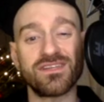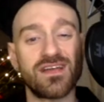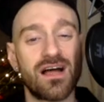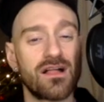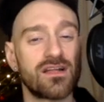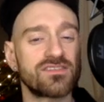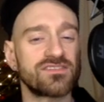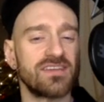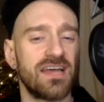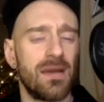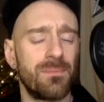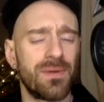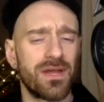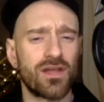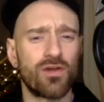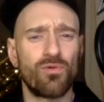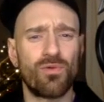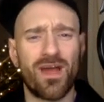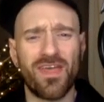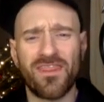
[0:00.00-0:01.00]
to Epic,
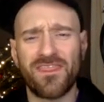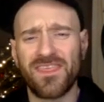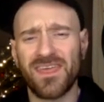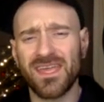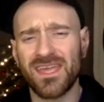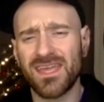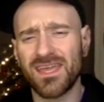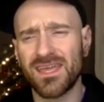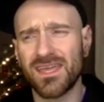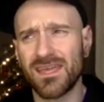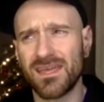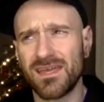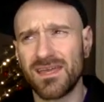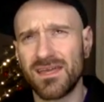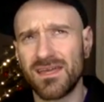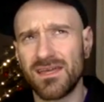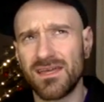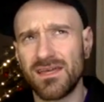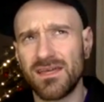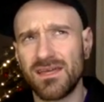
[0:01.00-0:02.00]
who I think
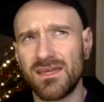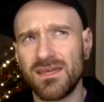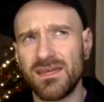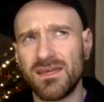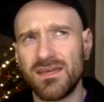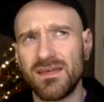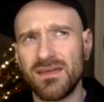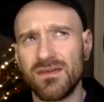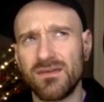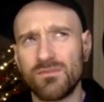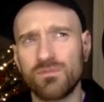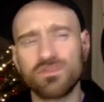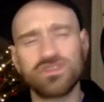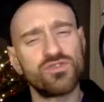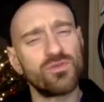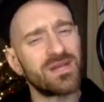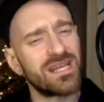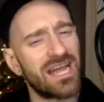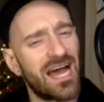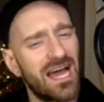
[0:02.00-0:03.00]
was
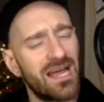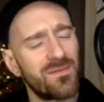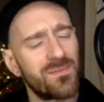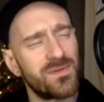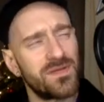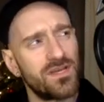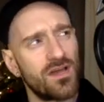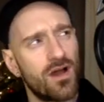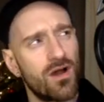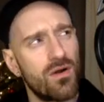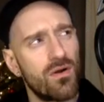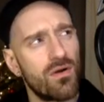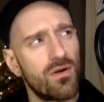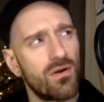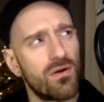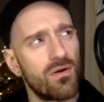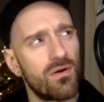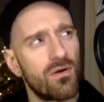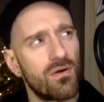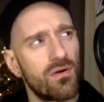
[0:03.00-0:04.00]
doing an IPO
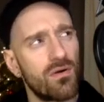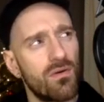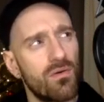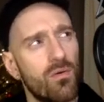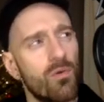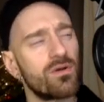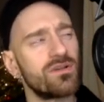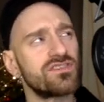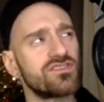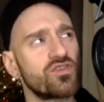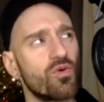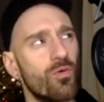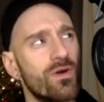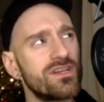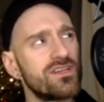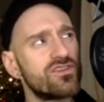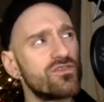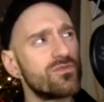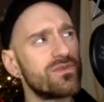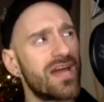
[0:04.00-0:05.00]
or is going
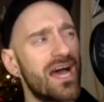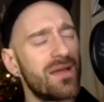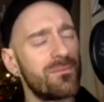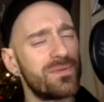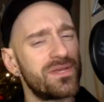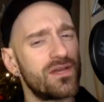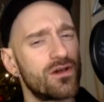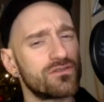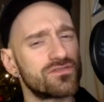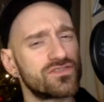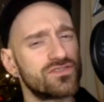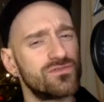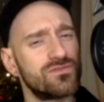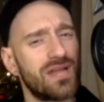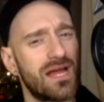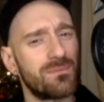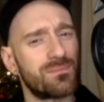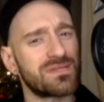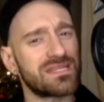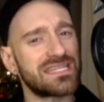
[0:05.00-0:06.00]
to do an IPO soon,
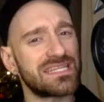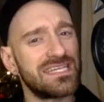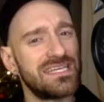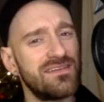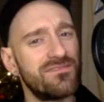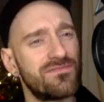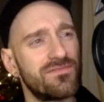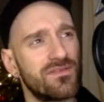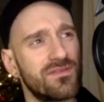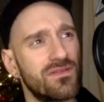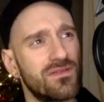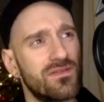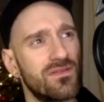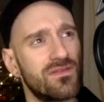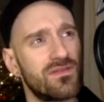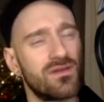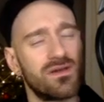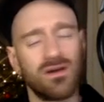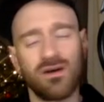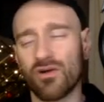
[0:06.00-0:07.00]
I believe.
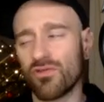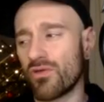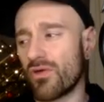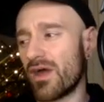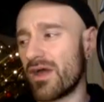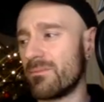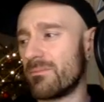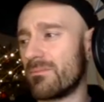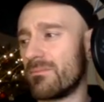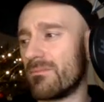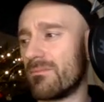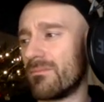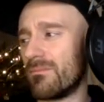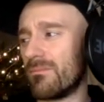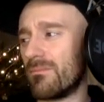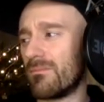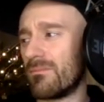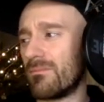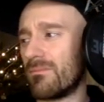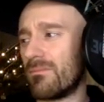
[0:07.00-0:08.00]
Although I
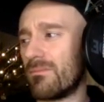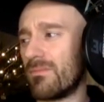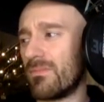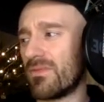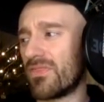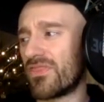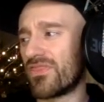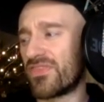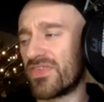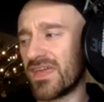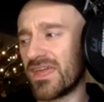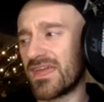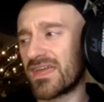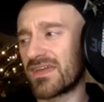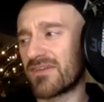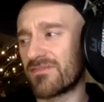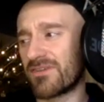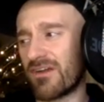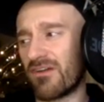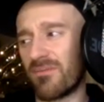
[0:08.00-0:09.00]
think,
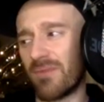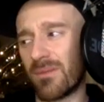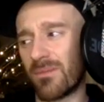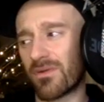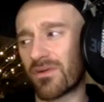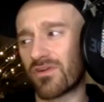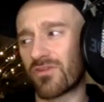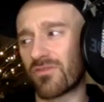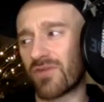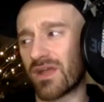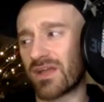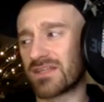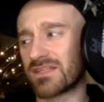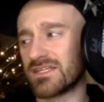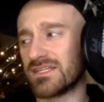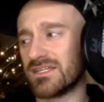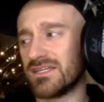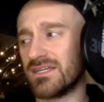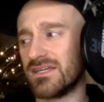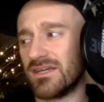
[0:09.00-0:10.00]
if I remember
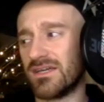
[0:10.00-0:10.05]
correctly,